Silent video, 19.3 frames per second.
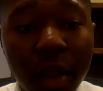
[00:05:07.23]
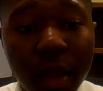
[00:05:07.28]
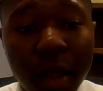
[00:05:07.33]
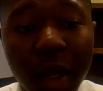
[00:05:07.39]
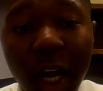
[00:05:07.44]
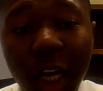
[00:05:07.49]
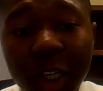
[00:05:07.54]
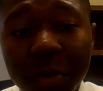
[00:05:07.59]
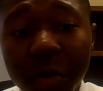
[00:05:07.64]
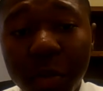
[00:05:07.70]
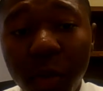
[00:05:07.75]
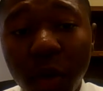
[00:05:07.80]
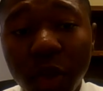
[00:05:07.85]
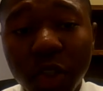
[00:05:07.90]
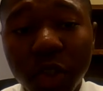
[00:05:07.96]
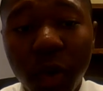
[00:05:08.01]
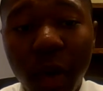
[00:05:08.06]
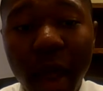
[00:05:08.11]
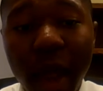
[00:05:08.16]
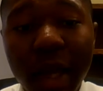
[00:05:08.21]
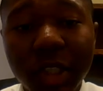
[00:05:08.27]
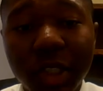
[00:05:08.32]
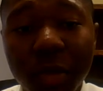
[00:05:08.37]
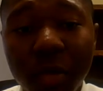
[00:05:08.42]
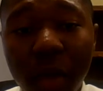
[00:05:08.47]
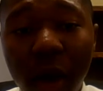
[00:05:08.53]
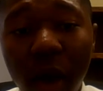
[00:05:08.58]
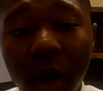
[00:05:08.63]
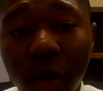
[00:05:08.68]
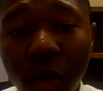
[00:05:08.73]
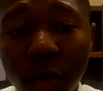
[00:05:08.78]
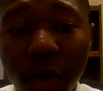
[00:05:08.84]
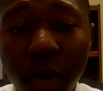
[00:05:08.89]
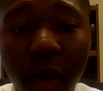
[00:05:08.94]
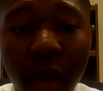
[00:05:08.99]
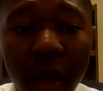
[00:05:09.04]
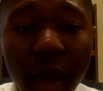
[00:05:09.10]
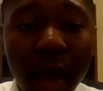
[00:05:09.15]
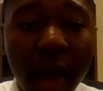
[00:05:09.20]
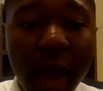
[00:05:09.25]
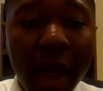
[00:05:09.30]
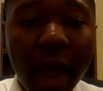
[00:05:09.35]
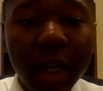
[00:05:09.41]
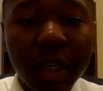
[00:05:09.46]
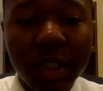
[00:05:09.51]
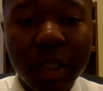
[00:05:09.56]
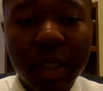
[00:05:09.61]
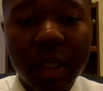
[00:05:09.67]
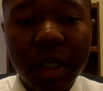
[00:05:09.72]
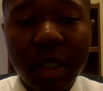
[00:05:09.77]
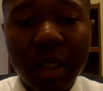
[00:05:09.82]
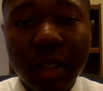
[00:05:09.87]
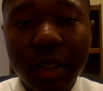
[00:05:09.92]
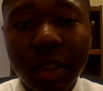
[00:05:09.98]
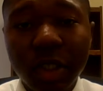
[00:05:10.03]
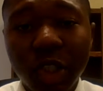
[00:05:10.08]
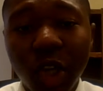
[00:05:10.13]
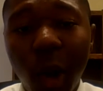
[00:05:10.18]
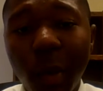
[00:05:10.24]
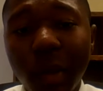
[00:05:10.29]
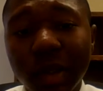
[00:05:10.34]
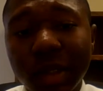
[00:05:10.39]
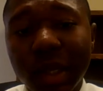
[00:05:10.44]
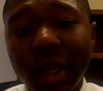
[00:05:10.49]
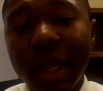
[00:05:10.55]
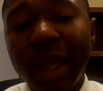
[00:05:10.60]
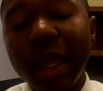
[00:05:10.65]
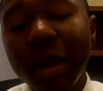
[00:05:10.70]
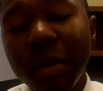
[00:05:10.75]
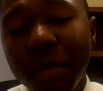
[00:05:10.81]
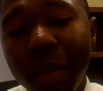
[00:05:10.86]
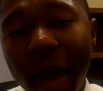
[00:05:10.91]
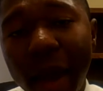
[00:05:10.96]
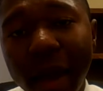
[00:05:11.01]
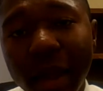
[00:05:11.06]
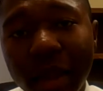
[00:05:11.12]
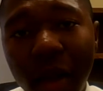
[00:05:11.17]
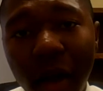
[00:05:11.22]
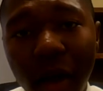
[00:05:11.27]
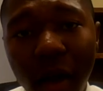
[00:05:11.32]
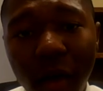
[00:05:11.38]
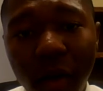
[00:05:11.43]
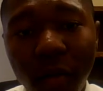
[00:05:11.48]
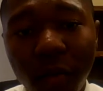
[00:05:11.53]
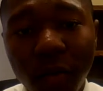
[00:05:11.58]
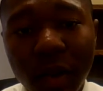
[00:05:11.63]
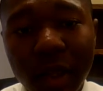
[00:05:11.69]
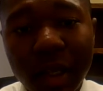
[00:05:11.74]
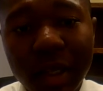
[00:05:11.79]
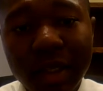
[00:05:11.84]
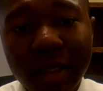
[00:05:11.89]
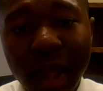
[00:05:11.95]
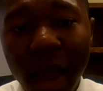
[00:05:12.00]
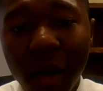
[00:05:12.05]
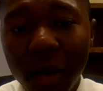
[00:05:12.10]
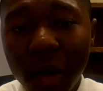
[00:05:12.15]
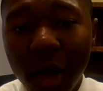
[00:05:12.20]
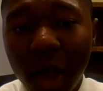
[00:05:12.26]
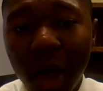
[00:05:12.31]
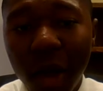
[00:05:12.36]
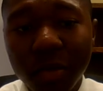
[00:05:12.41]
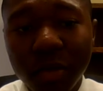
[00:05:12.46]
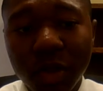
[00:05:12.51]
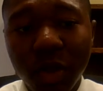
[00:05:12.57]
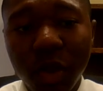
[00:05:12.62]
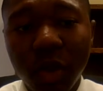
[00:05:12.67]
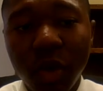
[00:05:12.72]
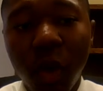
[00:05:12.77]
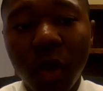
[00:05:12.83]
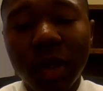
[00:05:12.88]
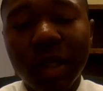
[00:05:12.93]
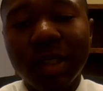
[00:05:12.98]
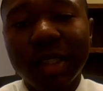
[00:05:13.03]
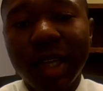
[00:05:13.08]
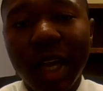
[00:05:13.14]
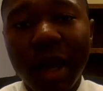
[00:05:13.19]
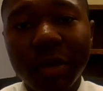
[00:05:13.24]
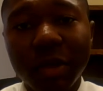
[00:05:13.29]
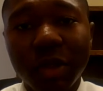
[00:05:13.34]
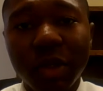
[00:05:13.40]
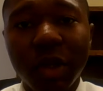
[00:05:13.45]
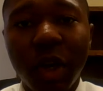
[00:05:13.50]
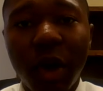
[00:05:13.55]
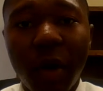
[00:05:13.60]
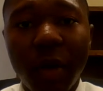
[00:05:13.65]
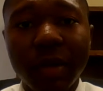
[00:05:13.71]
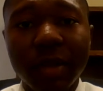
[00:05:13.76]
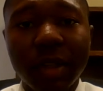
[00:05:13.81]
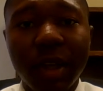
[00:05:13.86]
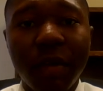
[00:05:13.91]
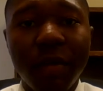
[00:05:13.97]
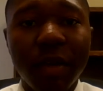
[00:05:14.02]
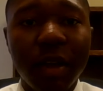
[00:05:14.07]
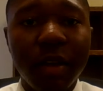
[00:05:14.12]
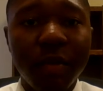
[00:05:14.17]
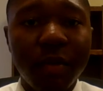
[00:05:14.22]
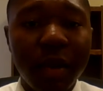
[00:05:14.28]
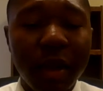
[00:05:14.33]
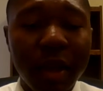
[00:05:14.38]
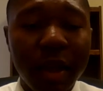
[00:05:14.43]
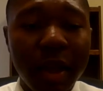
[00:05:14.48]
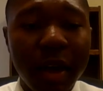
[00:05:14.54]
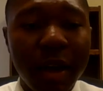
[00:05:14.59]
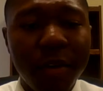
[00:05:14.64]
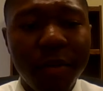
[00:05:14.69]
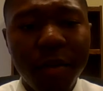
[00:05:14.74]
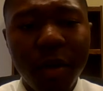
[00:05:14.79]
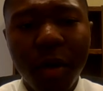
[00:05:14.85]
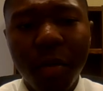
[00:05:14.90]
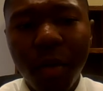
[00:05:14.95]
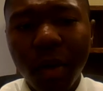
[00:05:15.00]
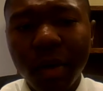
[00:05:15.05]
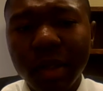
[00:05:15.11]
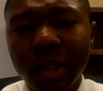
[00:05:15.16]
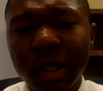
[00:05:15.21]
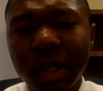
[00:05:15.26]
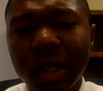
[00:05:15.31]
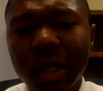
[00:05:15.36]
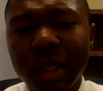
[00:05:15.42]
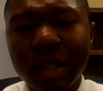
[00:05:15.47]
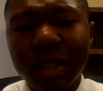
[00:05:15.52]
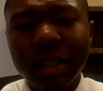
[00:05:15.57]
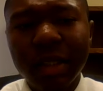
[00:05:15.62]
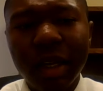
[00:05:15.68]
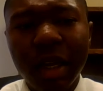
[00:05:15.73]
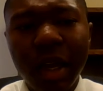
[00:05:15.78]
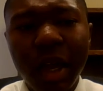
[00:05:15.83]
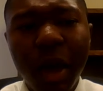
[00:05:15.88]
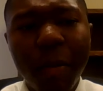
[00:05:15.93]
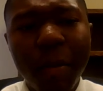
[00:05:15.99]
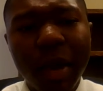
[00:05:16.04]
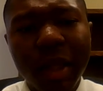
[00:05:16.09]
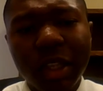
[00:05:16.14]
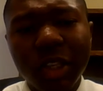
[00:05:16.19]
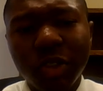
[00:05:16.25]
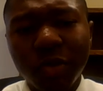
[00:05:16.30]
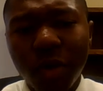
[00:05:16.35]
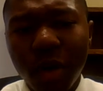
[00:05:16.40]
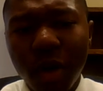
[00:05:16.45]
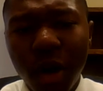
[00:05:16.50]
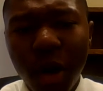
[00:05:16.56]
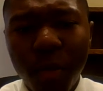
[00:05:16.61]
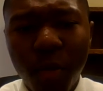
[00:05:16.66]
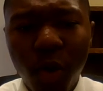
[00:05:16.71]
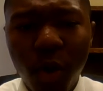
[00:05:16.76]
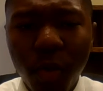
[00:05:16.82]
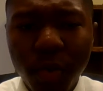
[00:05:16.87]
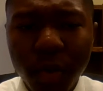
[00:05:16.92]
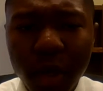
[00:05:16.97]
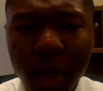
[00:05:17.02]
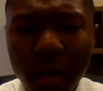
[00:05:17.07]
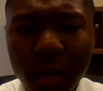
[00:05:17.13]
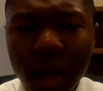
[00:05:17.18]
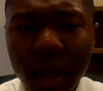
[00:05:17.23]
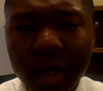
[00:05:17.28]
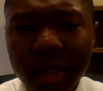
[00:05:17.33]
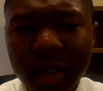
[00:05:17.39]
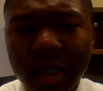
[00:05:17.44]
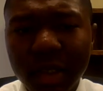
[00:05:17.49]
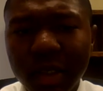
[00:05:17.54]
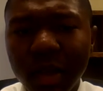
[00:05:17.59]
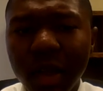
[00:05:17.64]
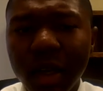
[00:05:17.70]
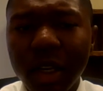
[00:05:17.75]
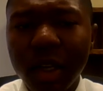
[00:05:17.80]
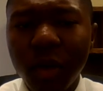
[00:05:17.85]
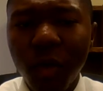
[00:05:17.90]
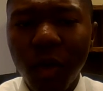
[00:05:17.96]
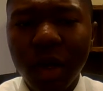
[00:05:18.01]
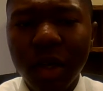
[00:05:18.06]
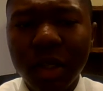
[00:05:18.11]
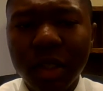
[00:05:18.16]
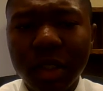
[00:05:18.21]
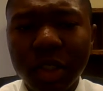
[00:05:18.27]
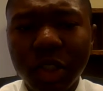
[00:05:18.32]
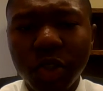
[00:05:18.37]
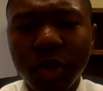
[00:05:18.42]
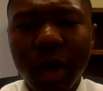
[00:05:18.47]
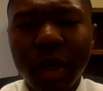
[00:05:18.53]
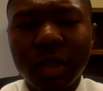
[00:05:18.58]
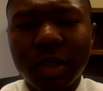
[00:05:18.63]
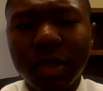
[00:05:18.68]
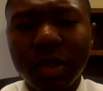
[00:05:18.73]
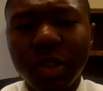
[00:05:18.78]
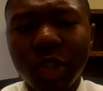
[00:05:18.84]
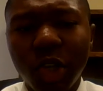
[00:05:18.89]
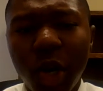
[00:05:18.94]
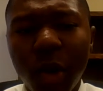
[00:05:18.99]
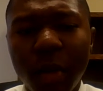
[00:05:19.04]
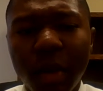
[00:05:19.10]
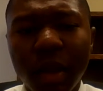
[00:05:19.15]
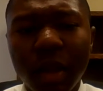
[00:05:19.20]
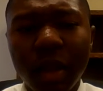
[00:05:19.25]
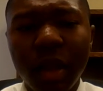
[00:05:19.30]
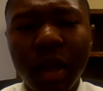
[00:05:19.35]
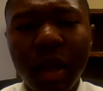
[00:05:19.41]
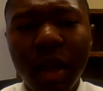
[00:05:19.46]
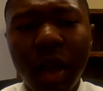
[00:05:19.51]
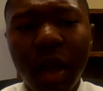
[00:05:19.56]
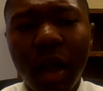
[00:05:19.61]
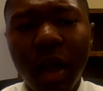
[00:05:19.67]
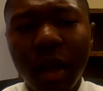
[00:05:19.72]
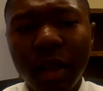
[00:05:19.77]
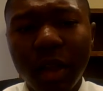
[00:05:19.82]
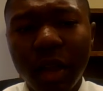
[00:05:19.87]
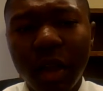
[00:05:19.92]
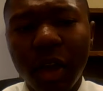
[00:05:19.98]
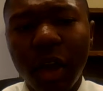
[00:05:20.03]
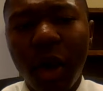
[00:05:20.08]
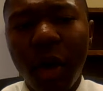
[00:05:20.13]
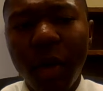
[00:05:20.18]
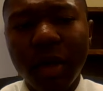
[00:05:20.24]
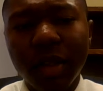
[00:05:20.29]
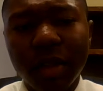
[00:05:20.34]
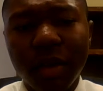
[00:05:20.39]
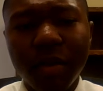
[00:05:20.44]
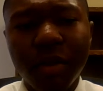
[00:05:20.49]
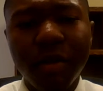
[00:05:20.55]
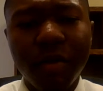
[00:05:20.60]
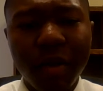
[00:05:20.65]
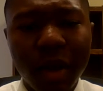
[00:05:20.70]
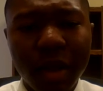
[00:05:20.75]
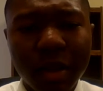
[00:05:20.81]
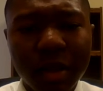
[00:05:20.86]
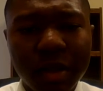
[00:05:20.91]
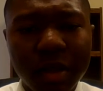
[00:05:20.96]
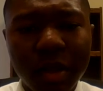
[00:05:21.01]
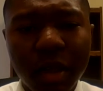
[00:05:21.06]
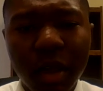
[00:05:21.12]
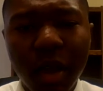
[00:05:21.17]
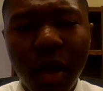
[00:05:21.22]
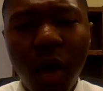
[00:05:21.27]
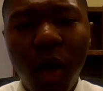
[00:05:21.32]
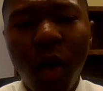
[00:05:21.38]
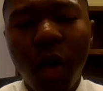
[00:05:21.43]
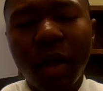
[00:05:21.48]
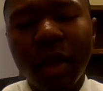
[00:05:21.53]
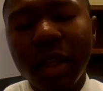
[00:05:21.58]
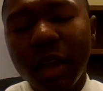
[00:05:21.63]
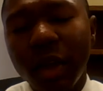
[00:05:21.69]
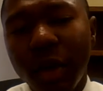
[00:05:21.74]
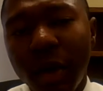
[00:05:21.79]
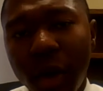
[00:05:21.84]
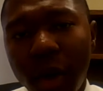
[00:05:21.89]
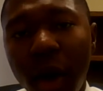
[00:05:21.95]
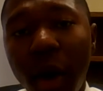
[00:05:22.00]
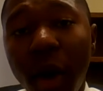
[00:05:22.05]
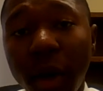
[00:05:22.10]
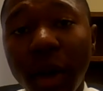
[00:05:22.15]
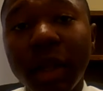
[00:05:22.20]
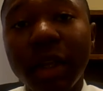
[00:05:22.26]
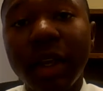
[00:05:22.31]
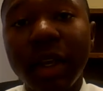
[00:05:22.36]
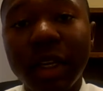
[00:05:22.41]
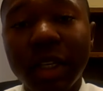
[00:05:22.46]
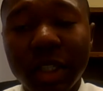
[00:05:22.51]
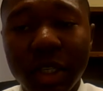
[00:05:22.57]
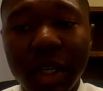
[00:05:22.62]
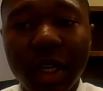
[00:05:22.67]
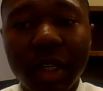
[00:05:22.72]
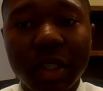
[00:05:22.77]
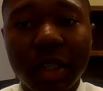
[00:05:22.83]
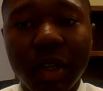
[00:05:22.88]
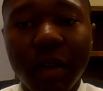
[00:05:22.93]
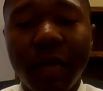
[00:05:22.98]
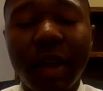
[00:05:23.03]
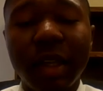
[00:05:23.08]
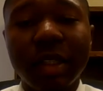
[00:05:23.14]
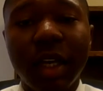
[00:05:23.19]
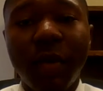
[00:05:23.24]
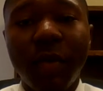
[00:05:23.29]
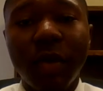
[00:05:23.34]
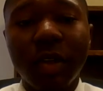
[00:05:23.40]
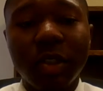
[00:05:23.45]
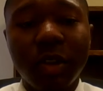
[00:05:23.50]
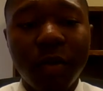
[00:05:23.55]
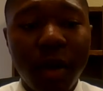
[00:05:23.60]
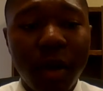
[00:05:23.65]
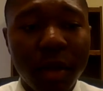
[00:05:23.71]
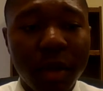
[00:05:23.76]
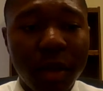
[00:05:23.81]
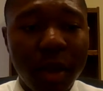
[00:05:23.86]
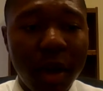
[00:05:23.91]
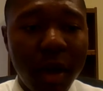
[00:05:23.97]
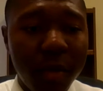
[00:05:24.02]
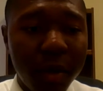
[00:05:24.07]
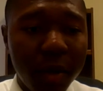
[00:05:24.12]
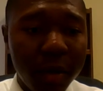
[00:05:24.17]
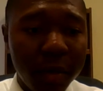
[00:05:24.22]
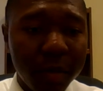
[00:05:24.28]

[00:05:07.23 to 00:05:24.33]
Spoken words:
The cost proportional hazard model actually determines the impact of these outcomes, on the time to occurrence of an event. And I felt both of these methods were appropriate because the study was trying to determine the occurrence of events on the early initiation of antiretroviral therapy.